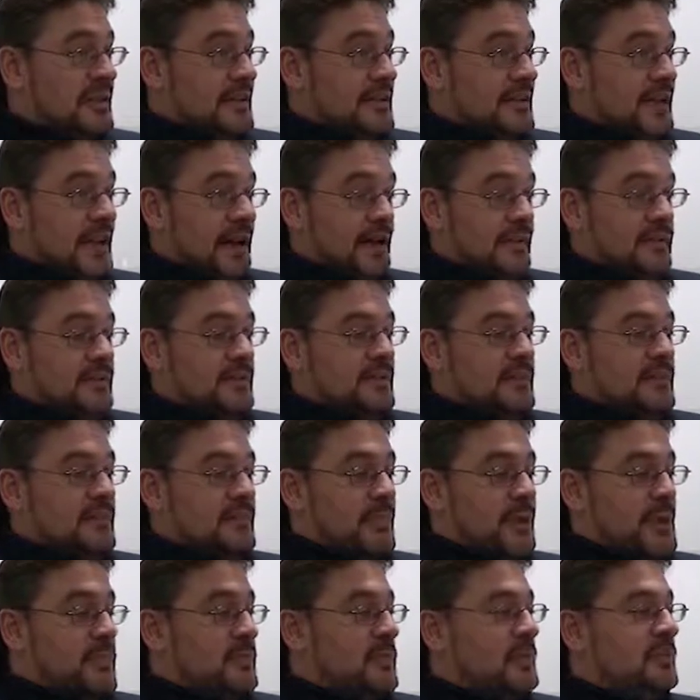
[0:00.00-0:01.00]
Now,
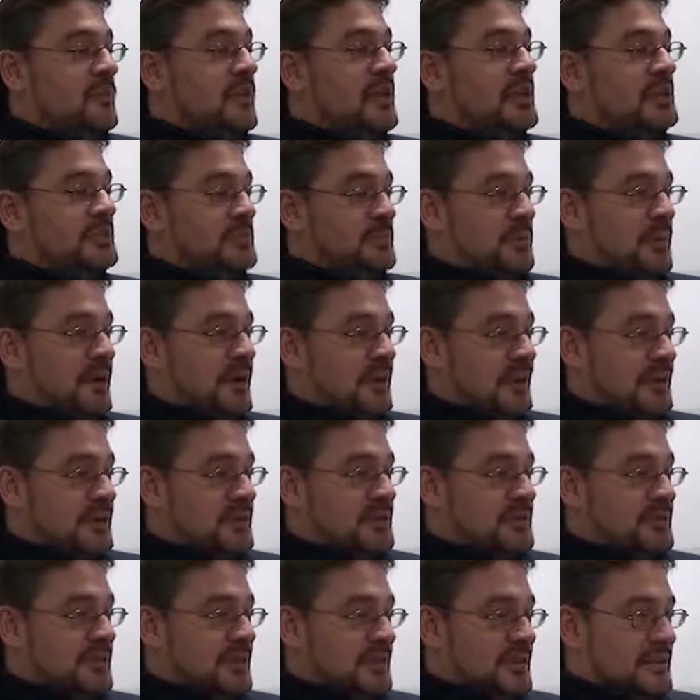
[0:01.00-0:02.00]
people were really
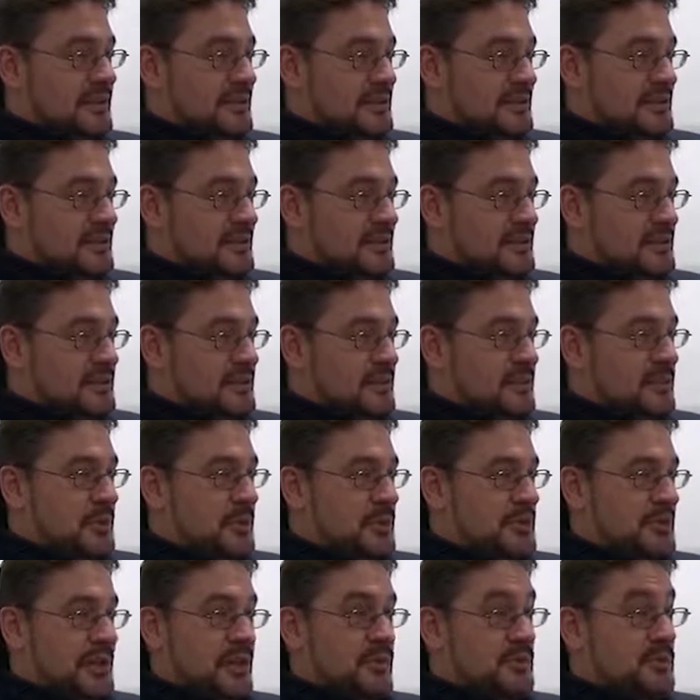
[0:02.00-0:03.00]
surprised that the super
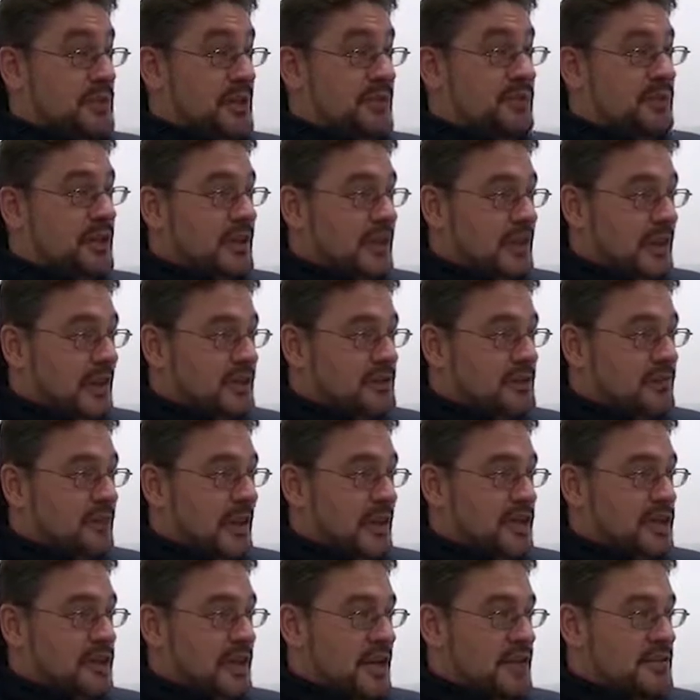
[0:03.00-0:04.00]
casino was even going to go to
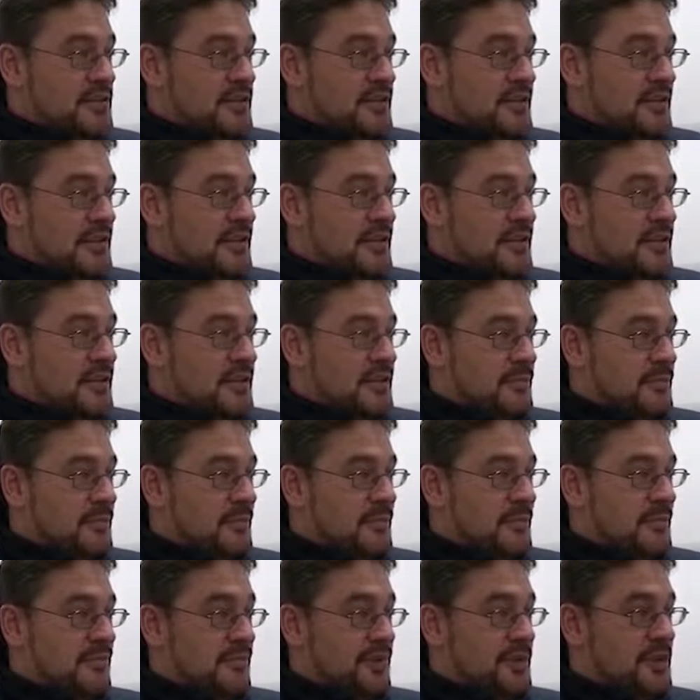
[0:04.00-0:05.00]
Manchester in
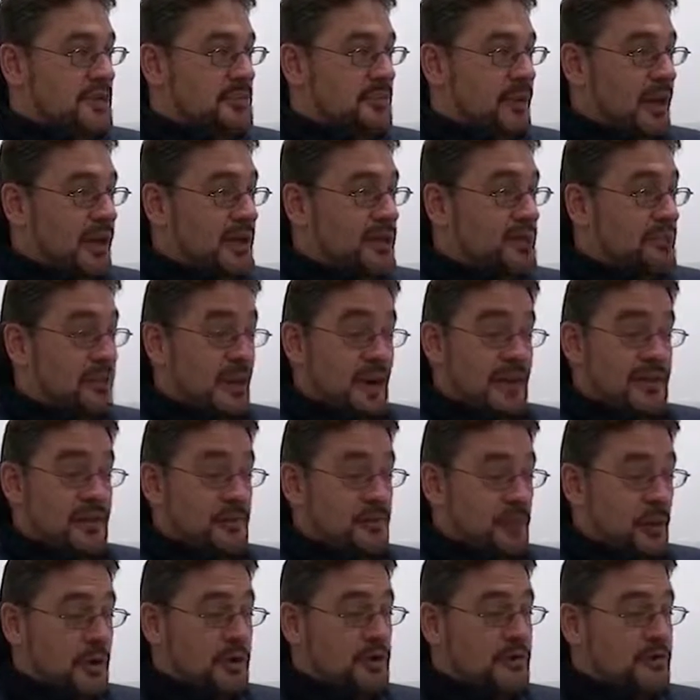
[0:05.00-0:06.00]
the first place, but I think
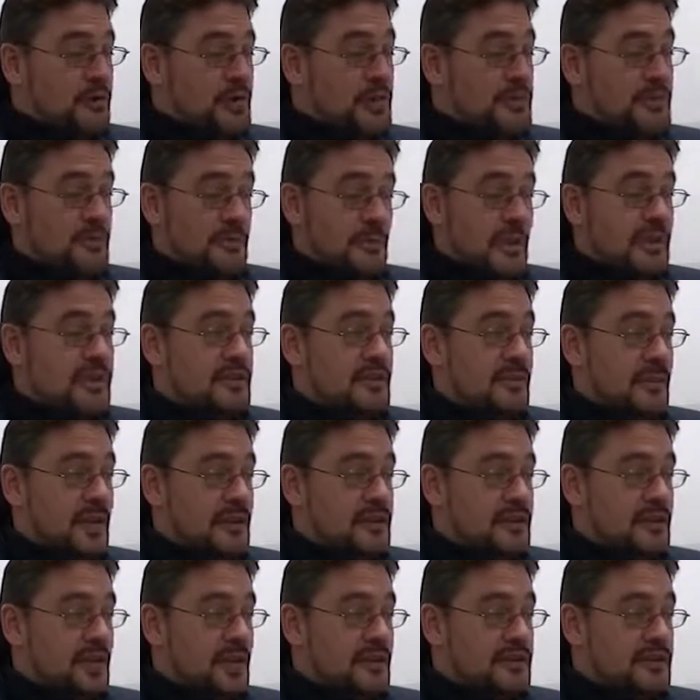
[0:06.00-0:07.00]
one of the reasons it went to
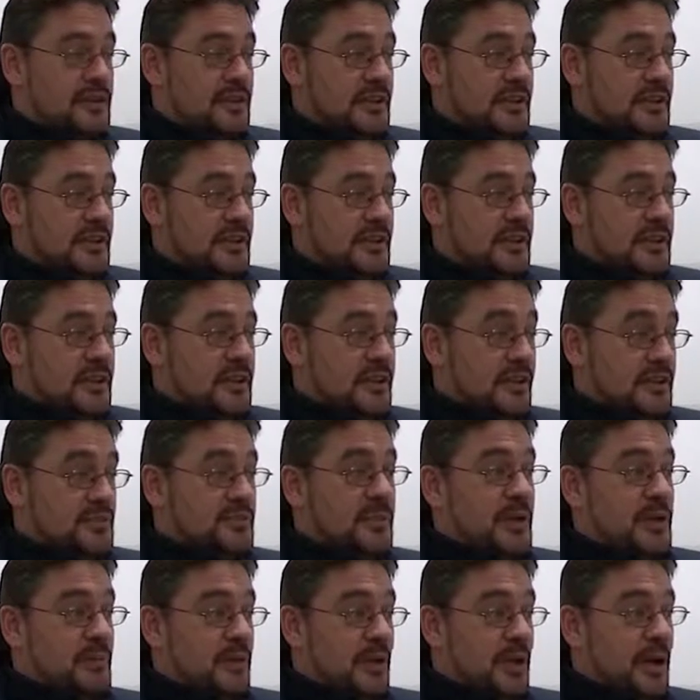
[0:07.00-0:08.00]
Manchester, because
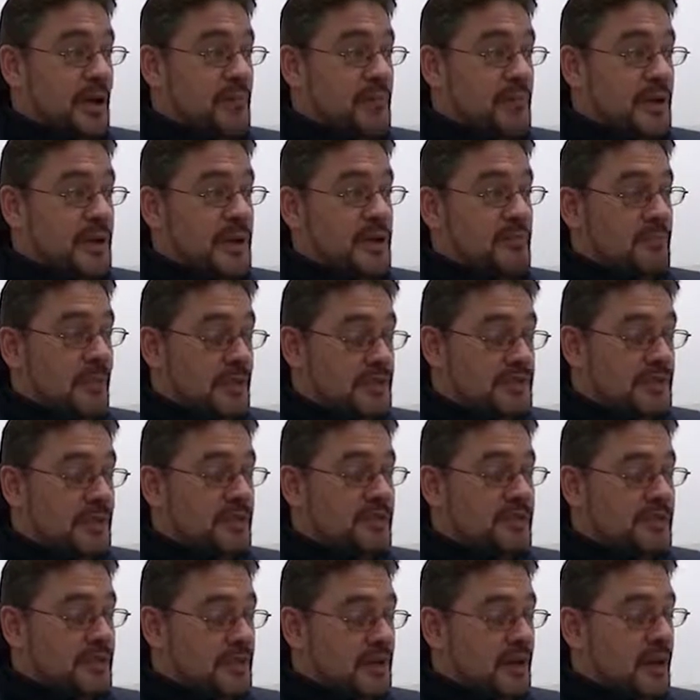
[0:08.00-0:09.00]
people like me,
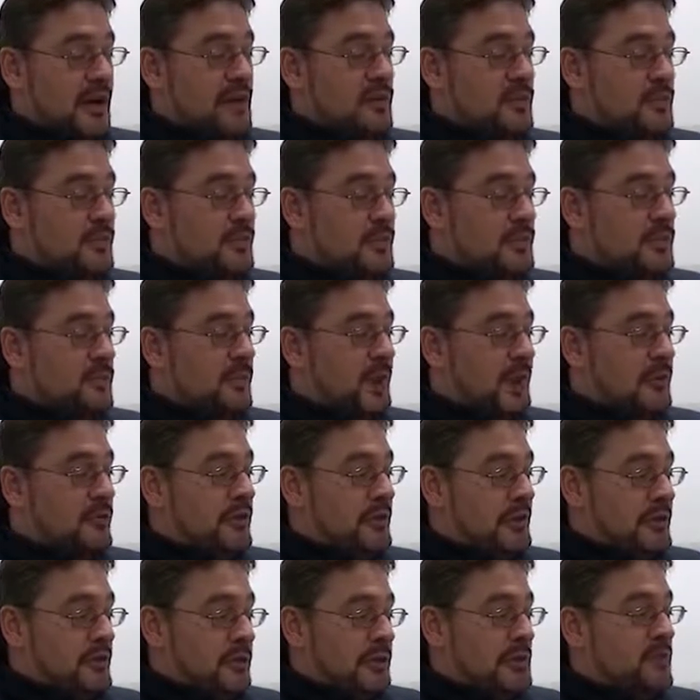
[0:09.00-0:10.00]
myself and a guy called Paul
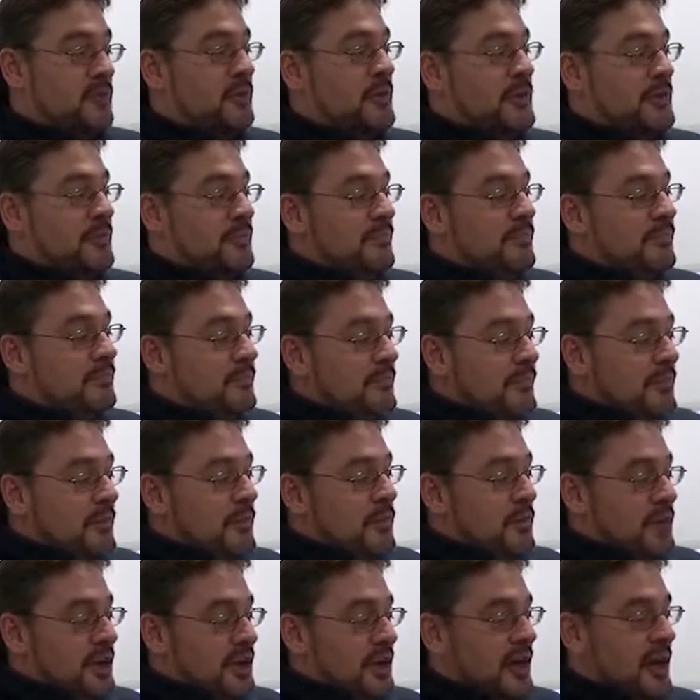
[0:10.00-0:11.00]
Bellringer, we
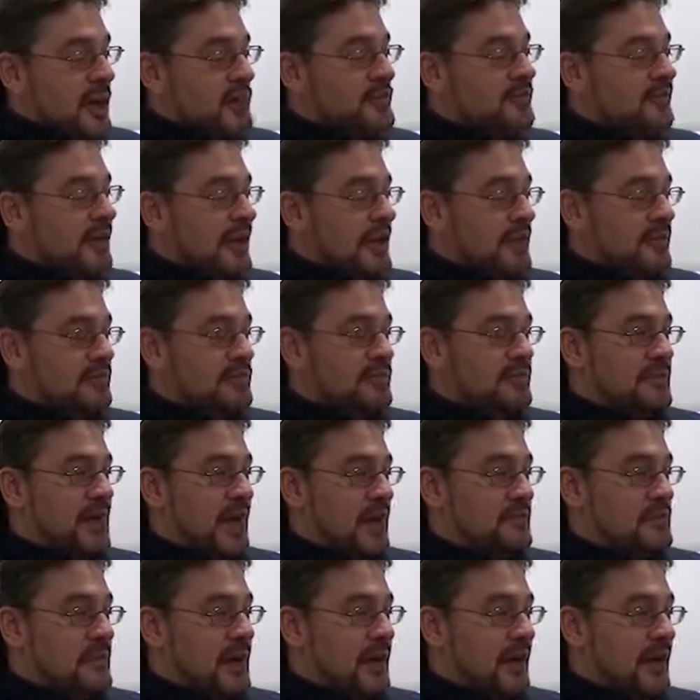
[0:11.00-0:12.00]
were the co-founders of
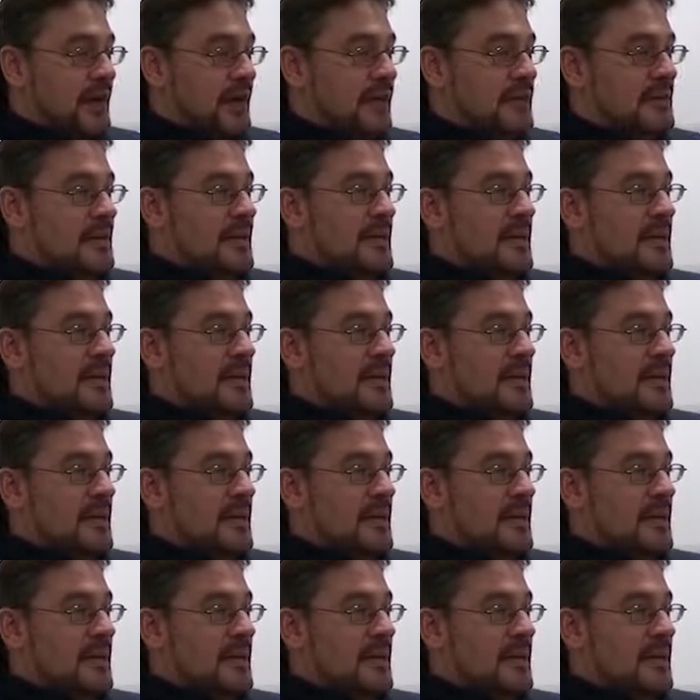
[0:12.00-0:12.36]
GamCare,